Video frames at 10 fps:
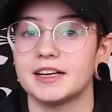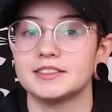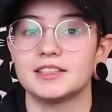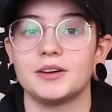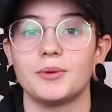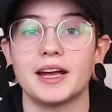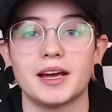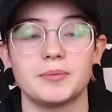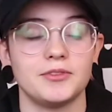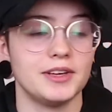else and
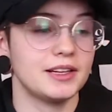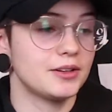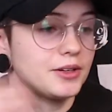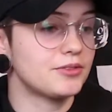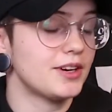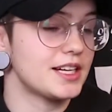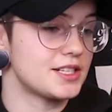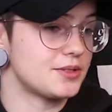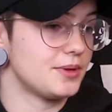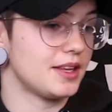wake up feeling
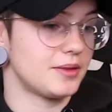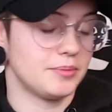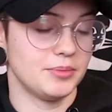refreshed with